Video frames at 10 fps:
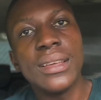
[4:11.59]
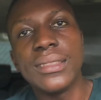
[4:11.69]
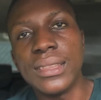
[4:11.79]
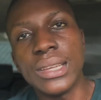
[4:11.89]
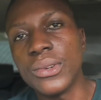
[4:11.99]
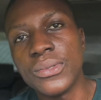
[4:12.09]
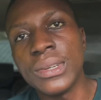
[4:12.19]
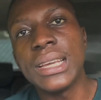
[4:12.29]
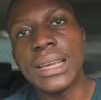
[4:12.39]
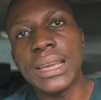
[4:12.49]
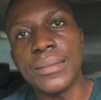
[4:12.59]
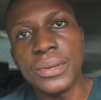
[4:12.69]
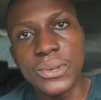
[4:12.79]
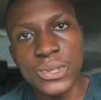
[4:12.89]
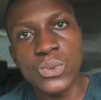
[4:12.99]
they don't really care,
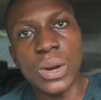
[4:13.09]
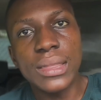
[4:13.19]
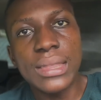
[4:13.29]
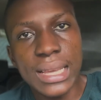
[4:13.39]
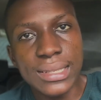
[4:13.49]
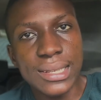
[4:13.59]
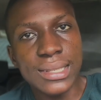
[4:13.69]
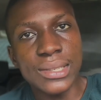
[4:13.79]
because what they are just